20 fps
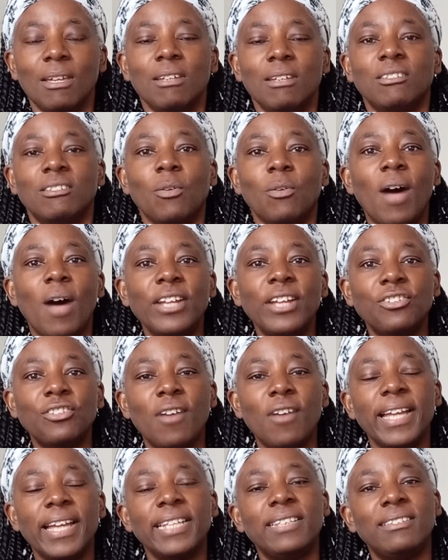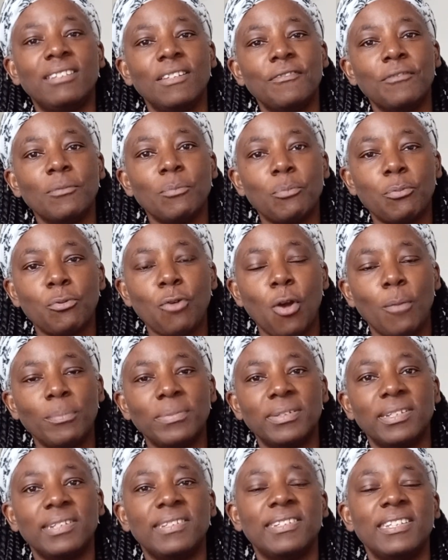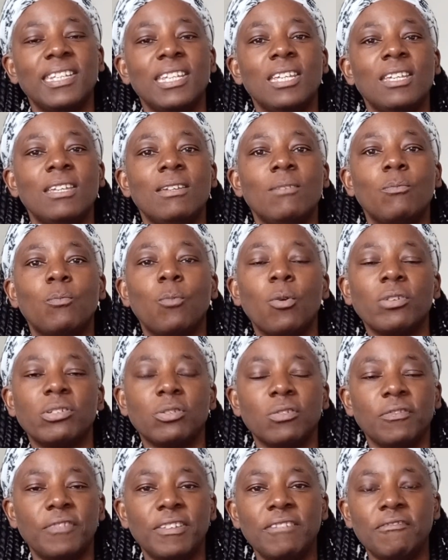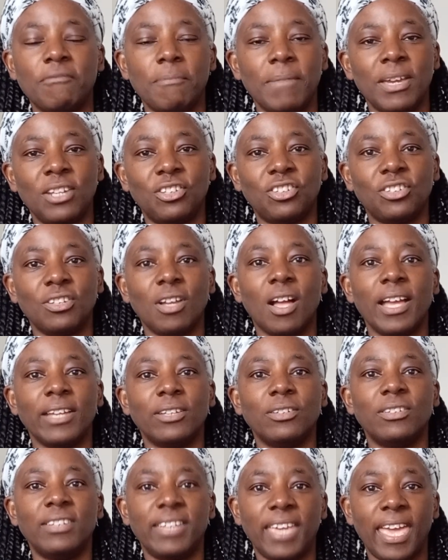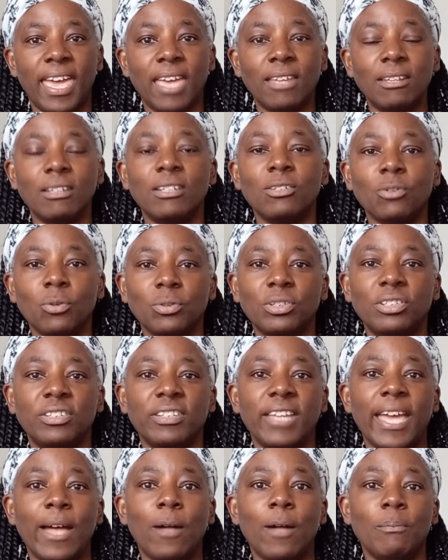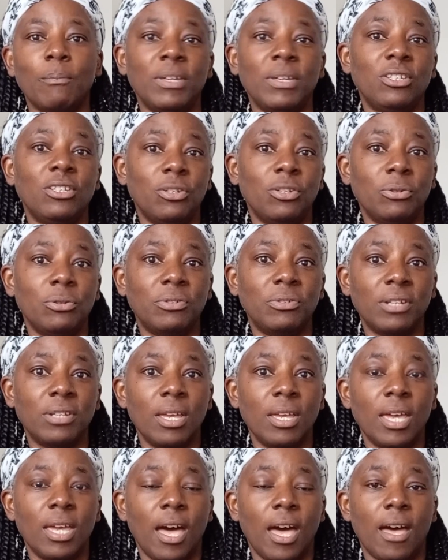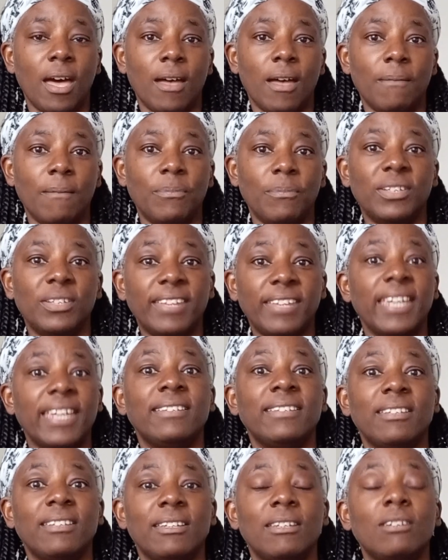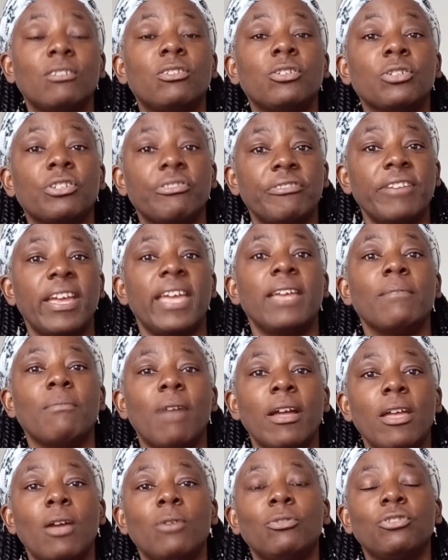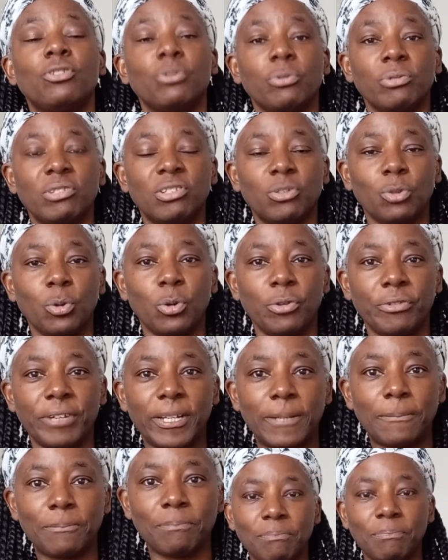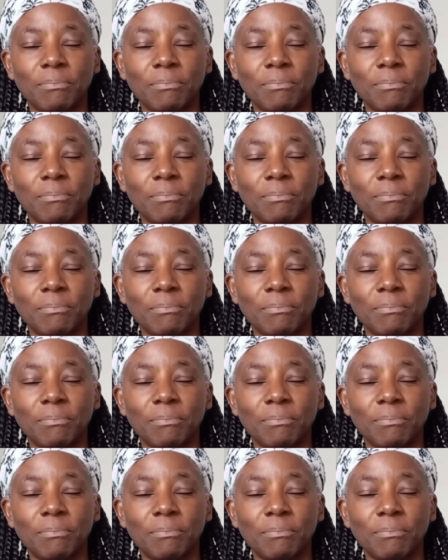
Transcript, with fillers: So I tried different prompts to see what sort of information I could get in order to help me use um, the data to create my own short story.